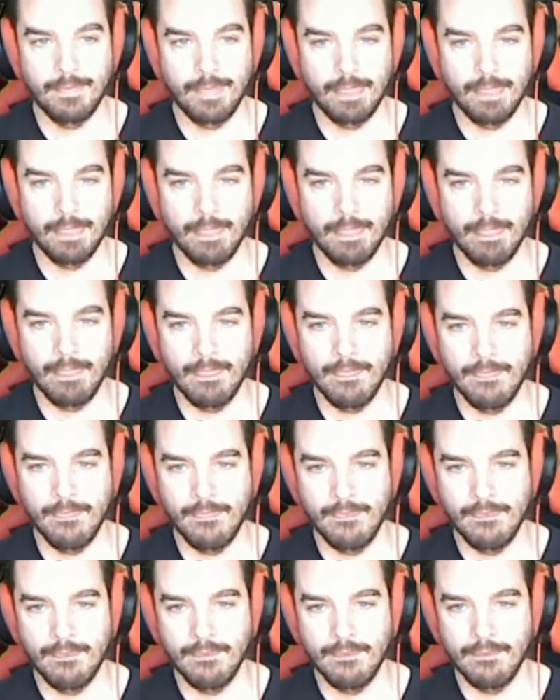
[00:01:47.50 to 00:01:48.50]

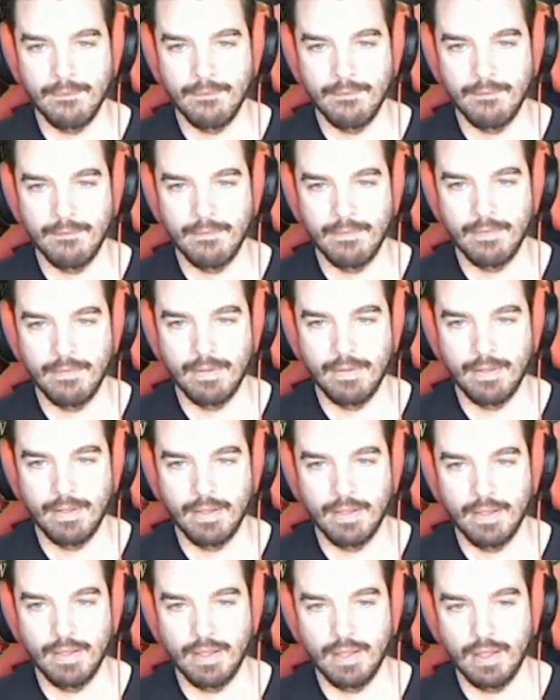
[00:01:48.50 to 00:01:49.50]

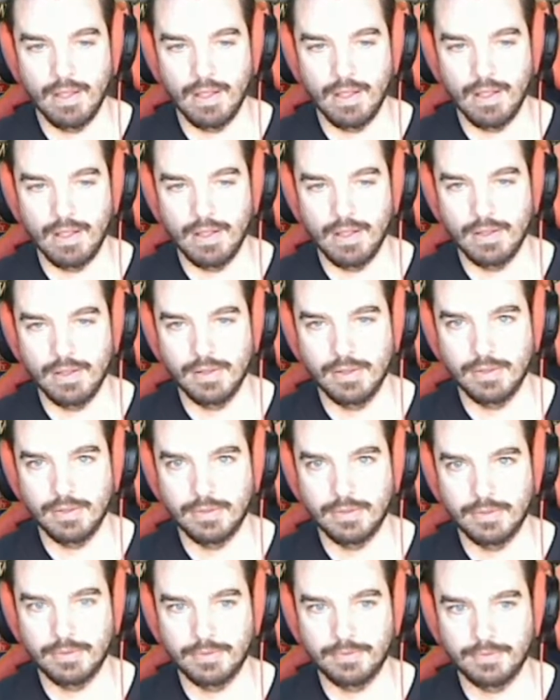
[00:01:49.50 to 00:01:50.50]

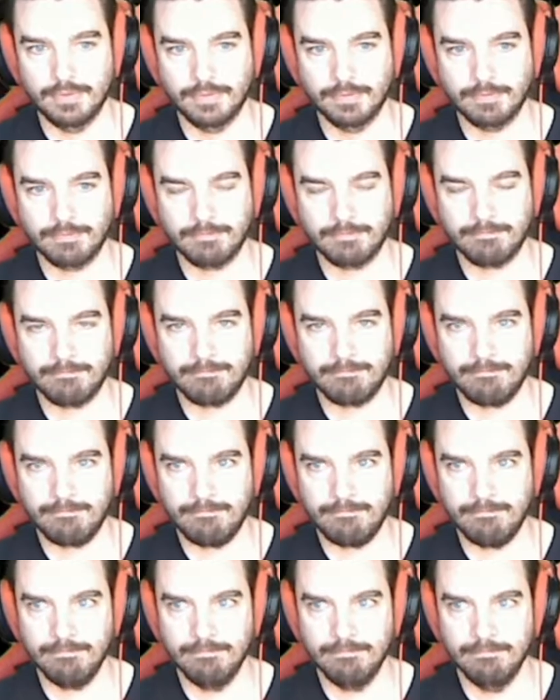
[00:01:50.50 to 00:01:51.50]

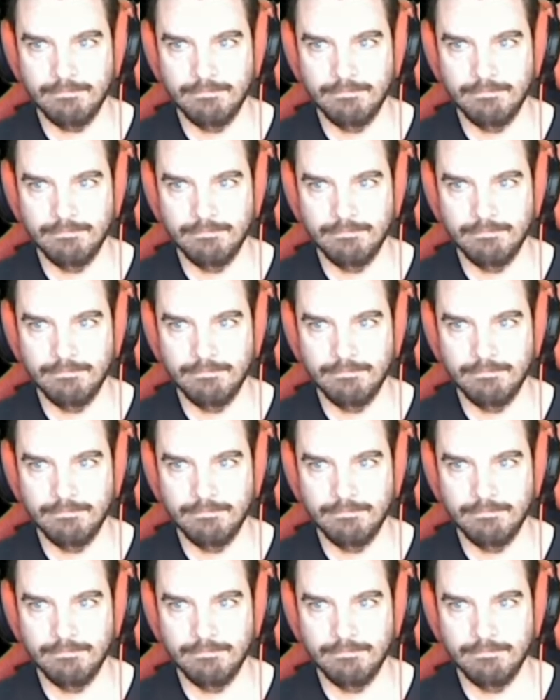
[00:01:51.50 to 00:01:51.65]
(silence)